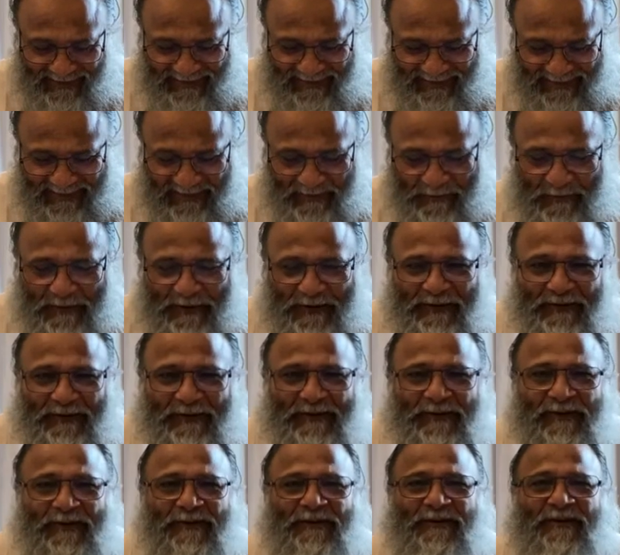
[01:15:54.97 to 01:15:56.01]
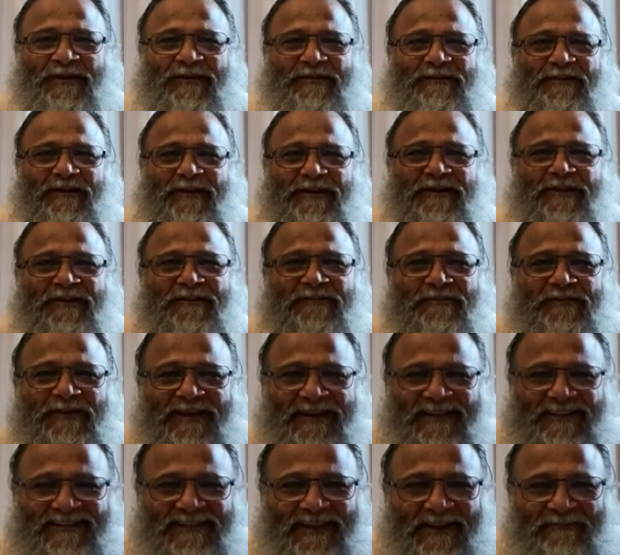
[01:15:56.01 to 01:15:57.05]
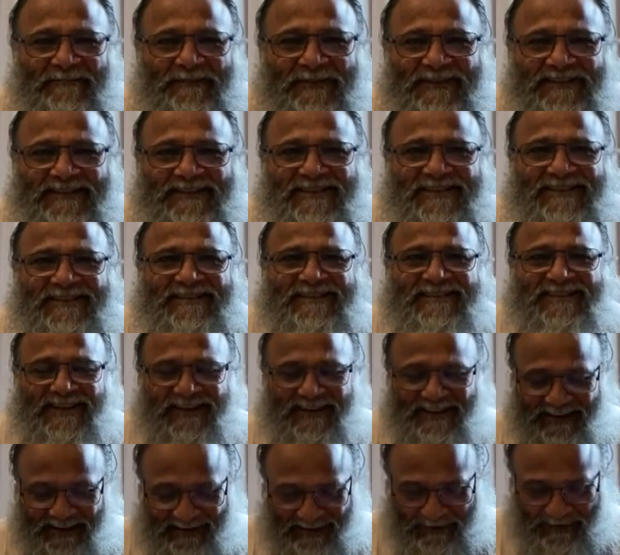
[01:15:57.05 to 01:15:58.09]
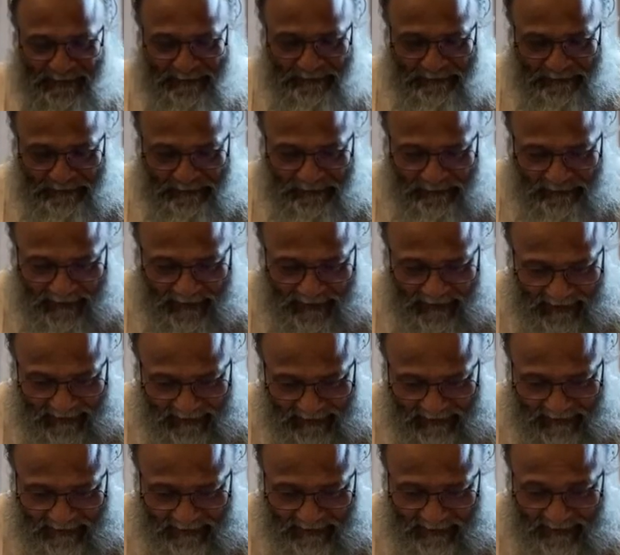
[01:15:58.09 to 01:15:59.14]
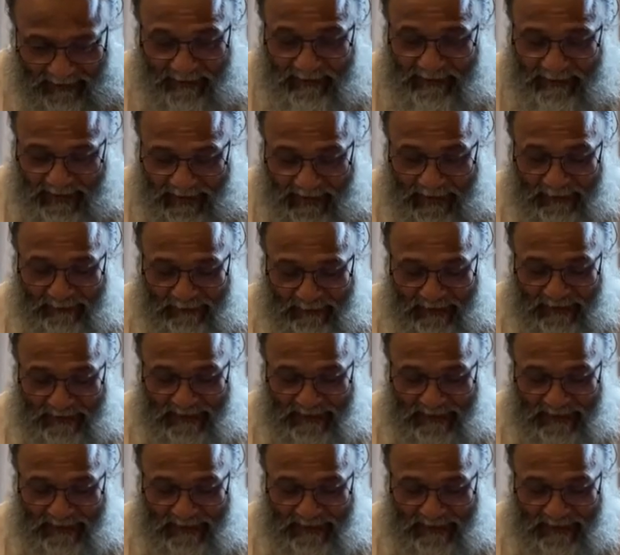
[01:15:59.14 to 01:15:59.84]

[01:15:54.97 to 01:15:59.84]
So what wonderful examples he is taking. The second one